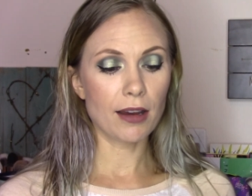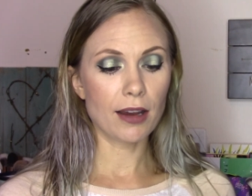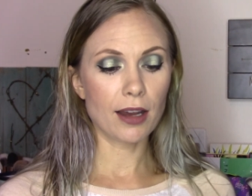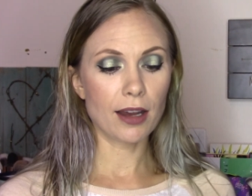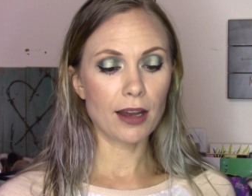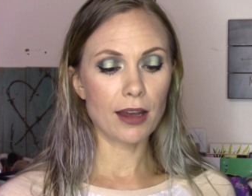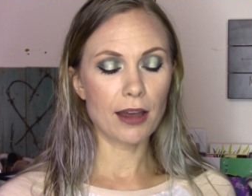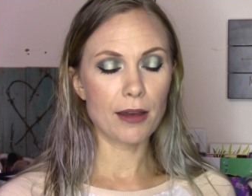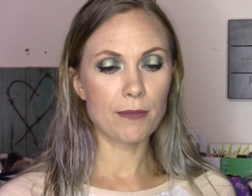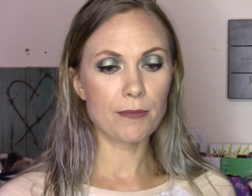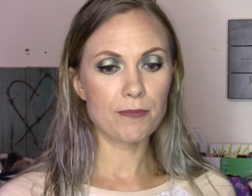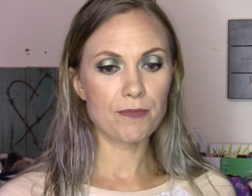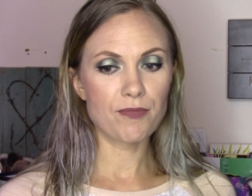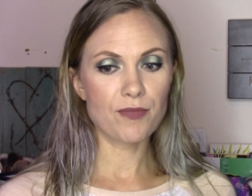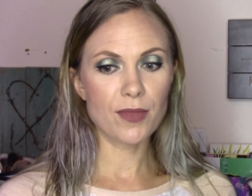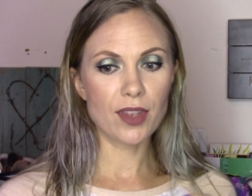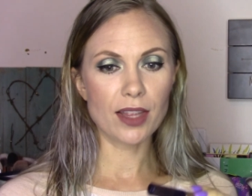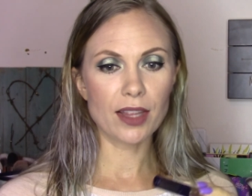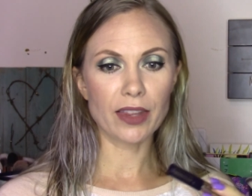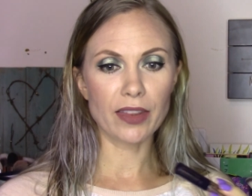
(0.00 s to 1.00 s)

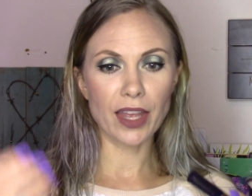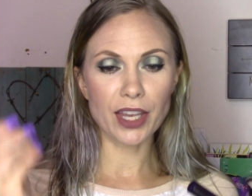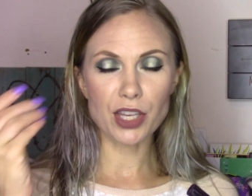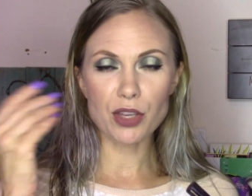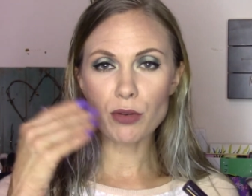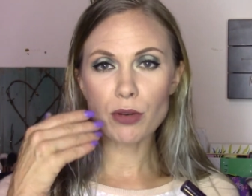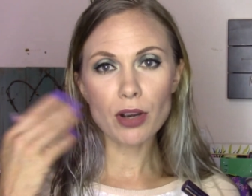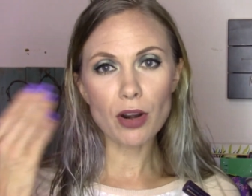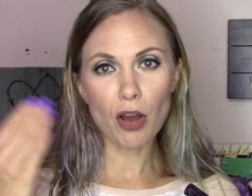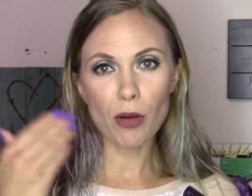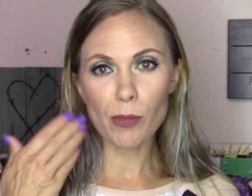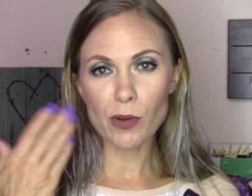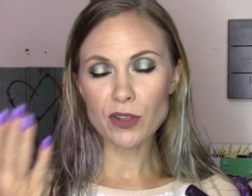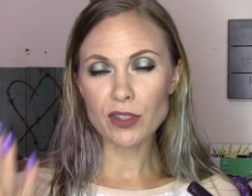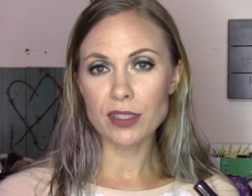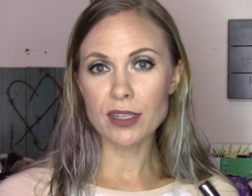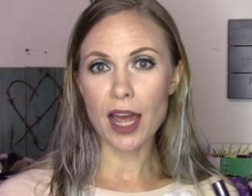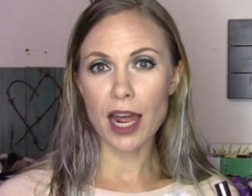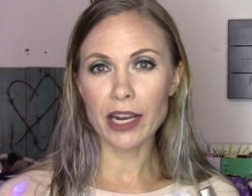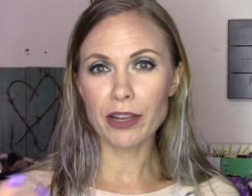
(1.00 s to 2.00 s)
Like you can
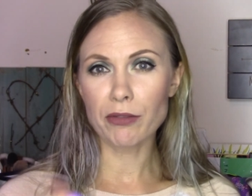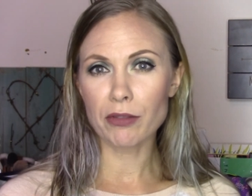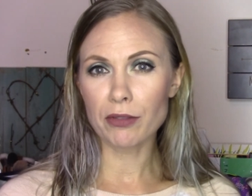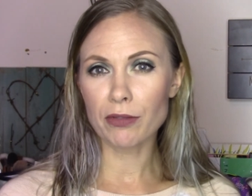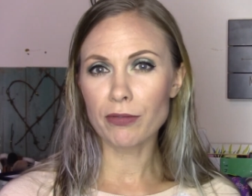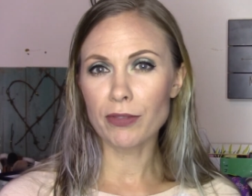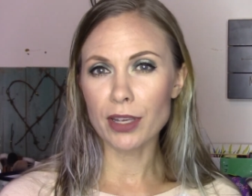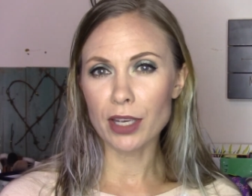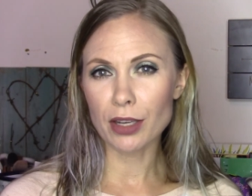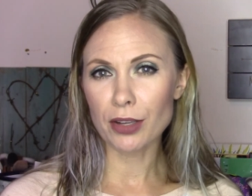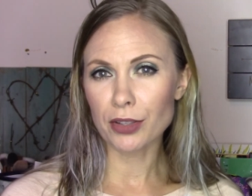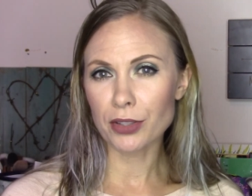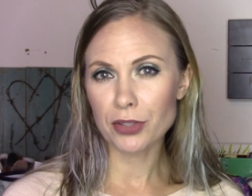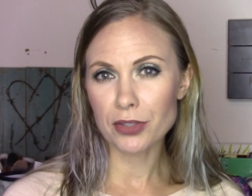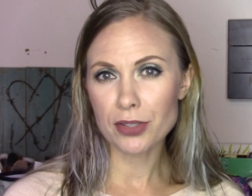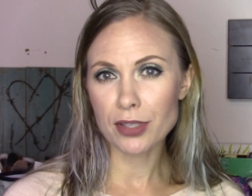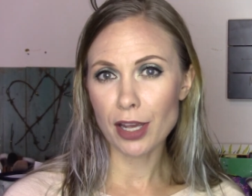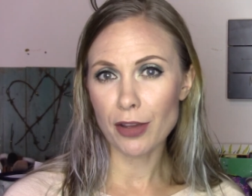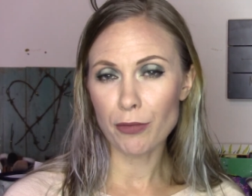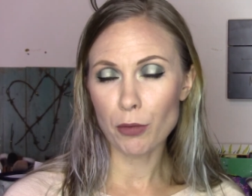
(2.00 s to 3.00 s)
almost not even feel
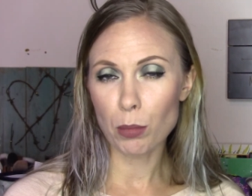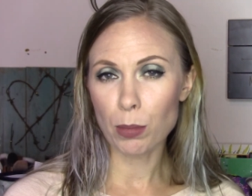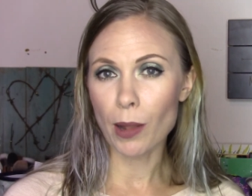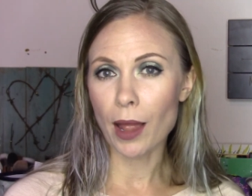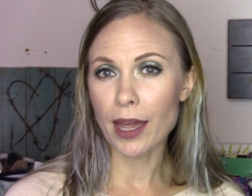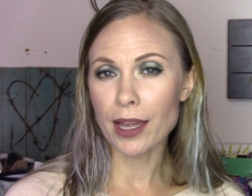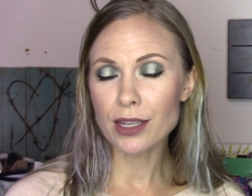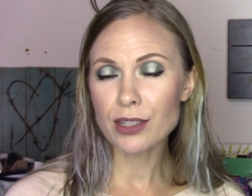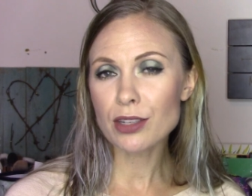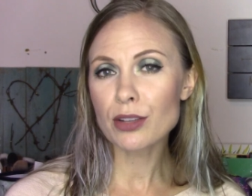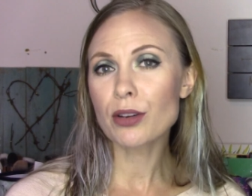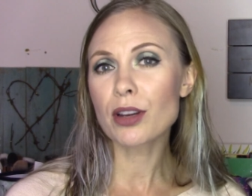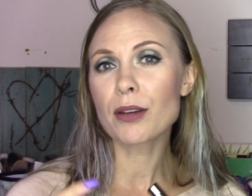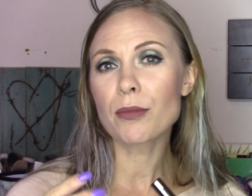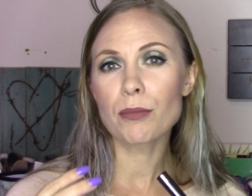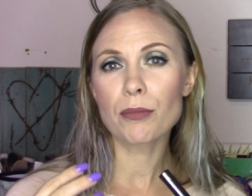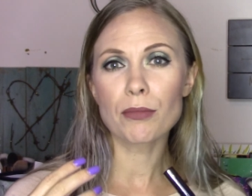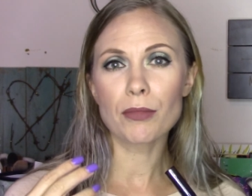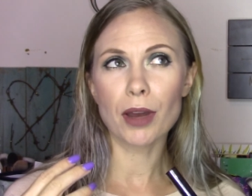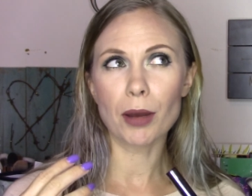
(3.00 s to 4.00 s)
yourself applying
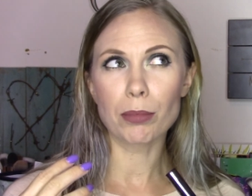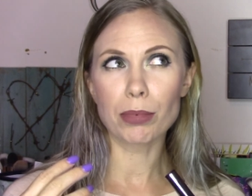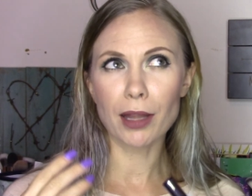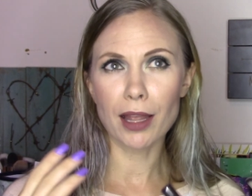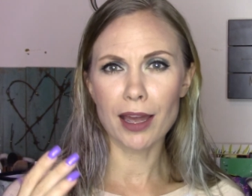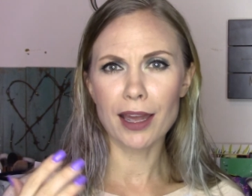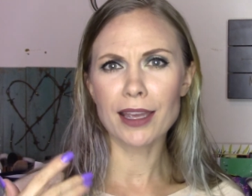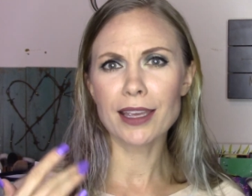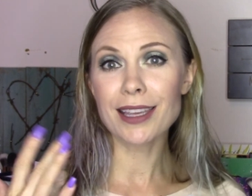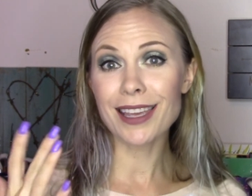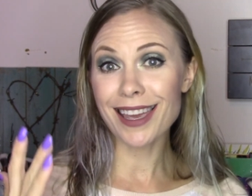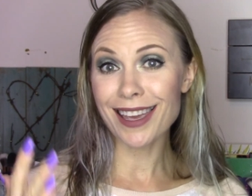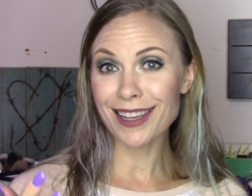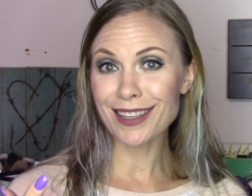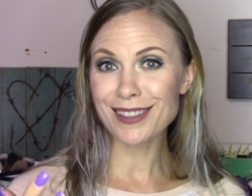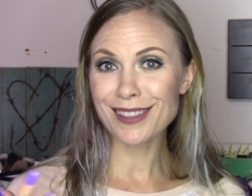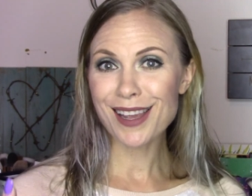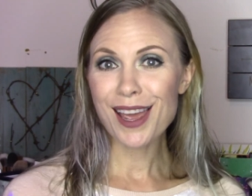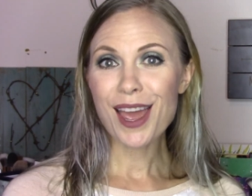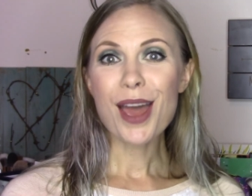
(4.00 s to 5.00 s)

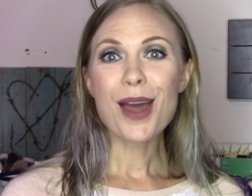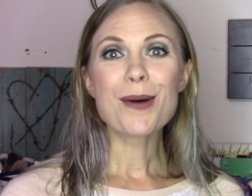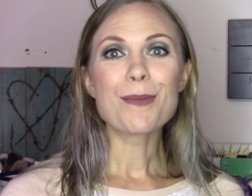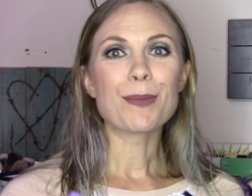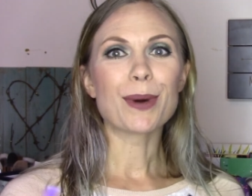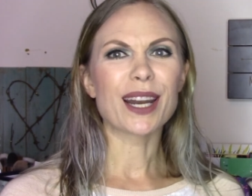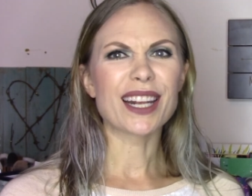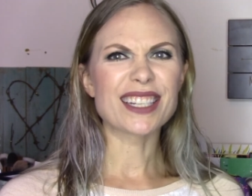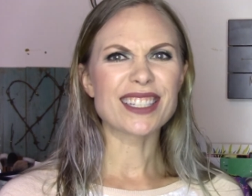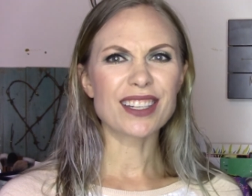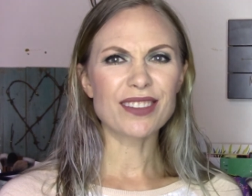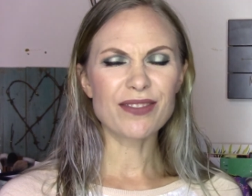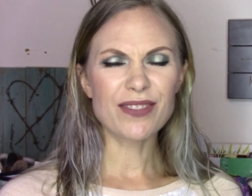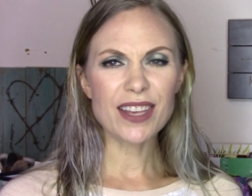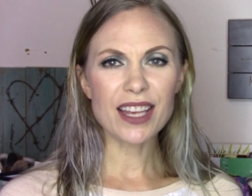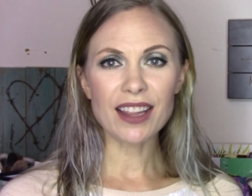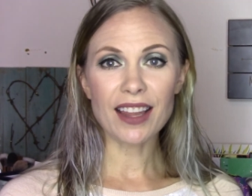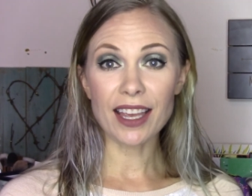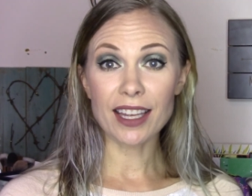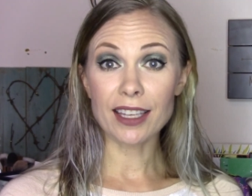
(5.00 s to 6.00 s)
it, but I did
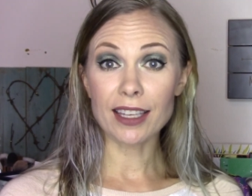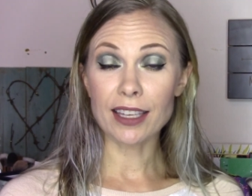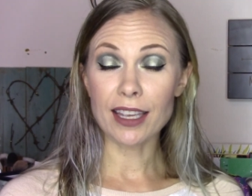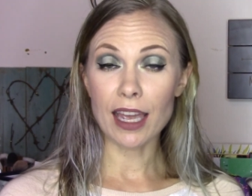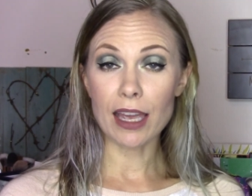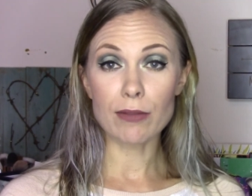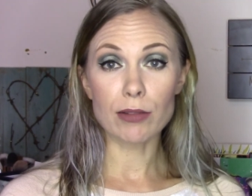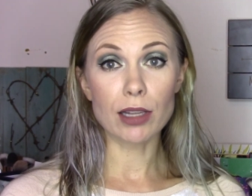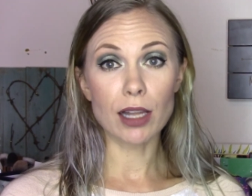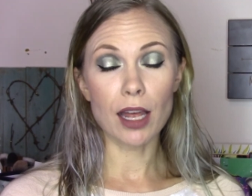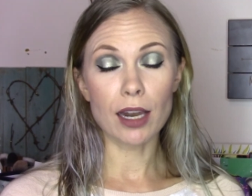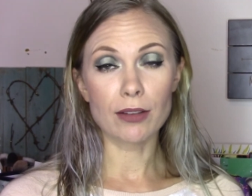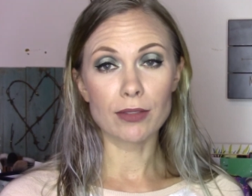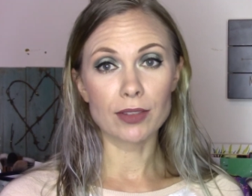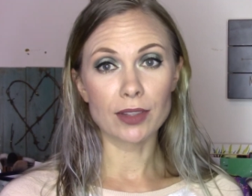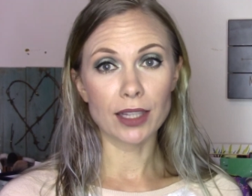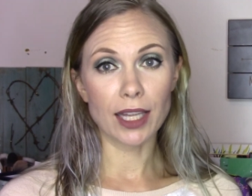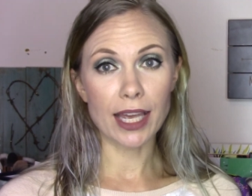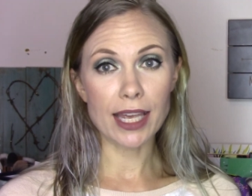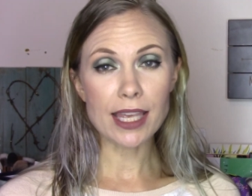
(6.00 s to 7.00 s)
feel like it gave a lot
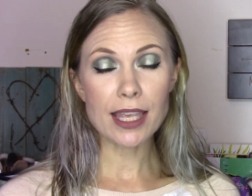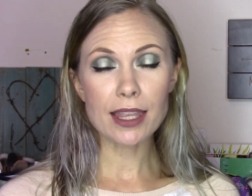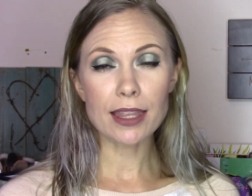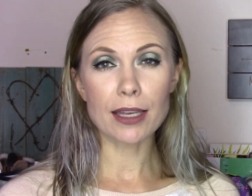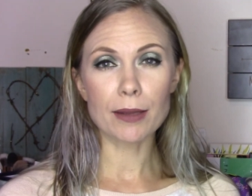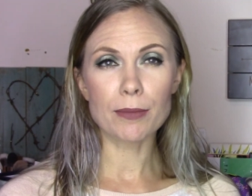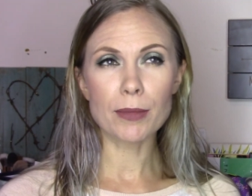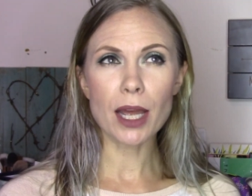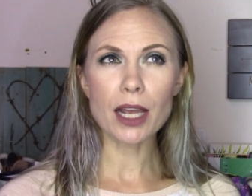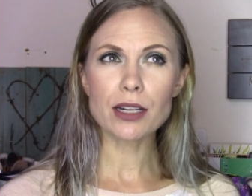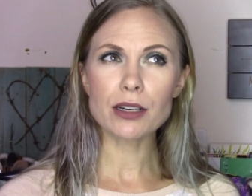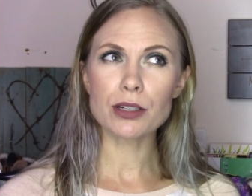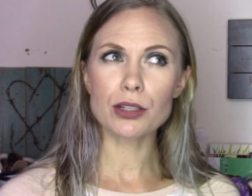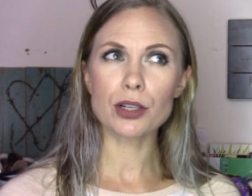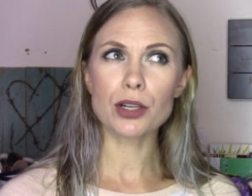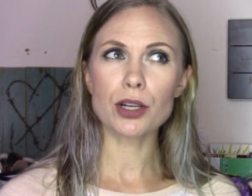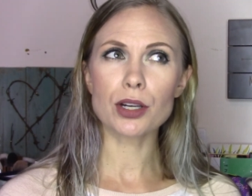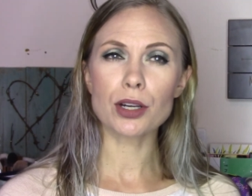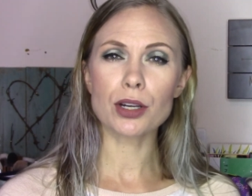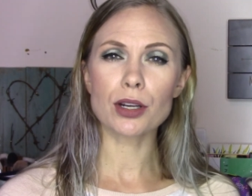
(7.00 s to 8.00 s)
of length. I'm not
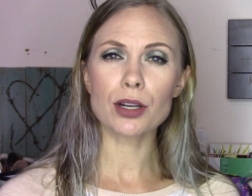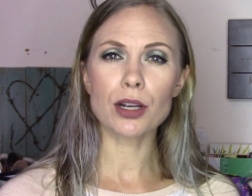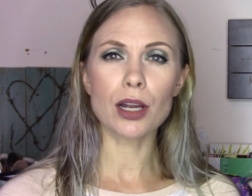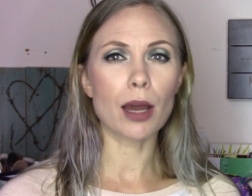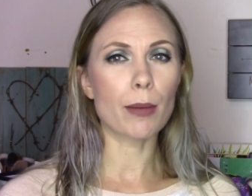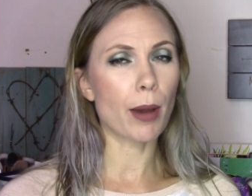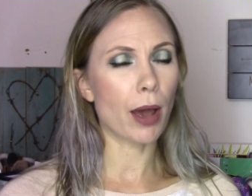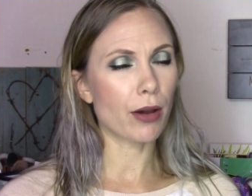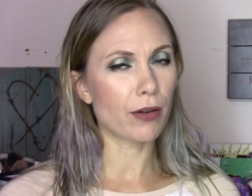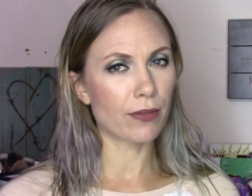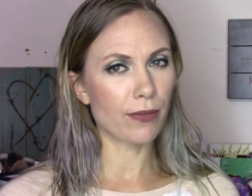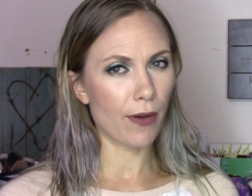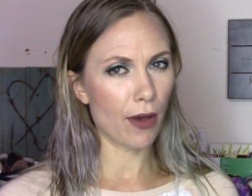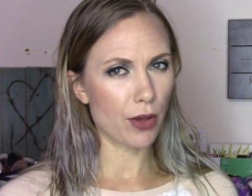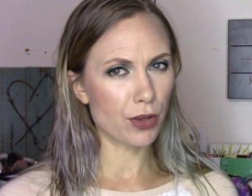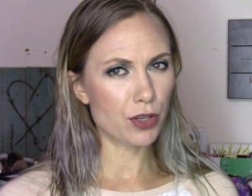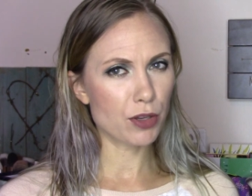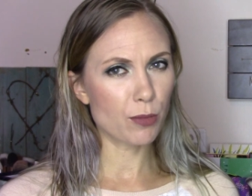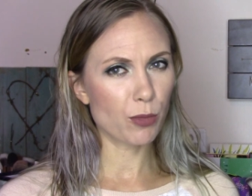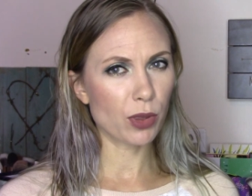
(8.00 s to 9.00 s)
sure about
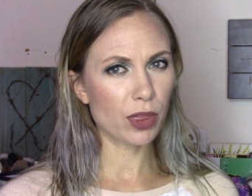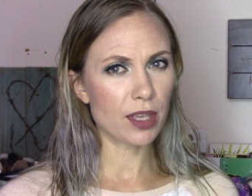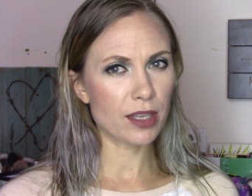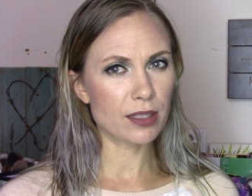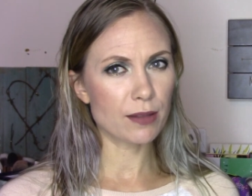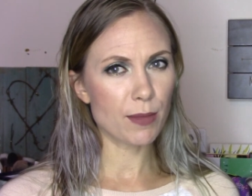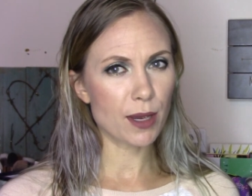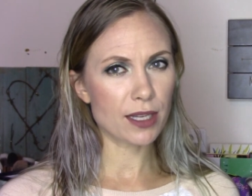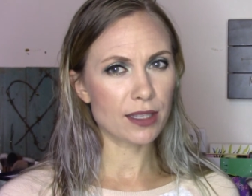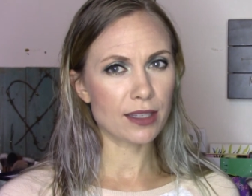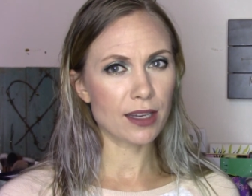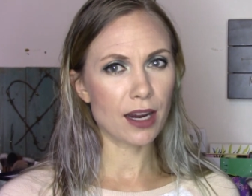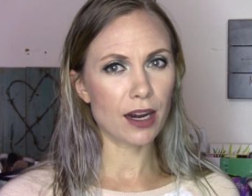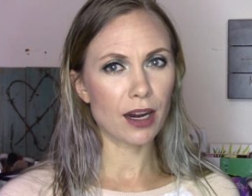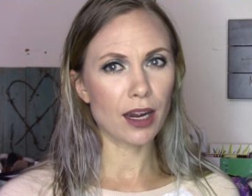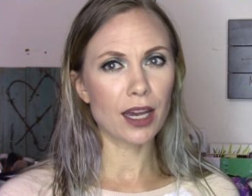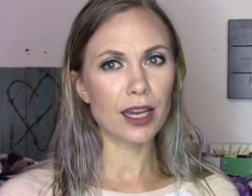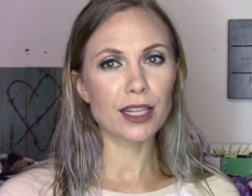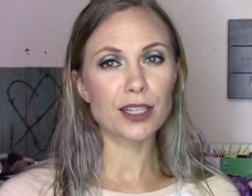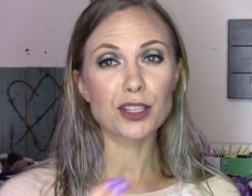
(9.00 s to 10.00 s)
volume with this mascara.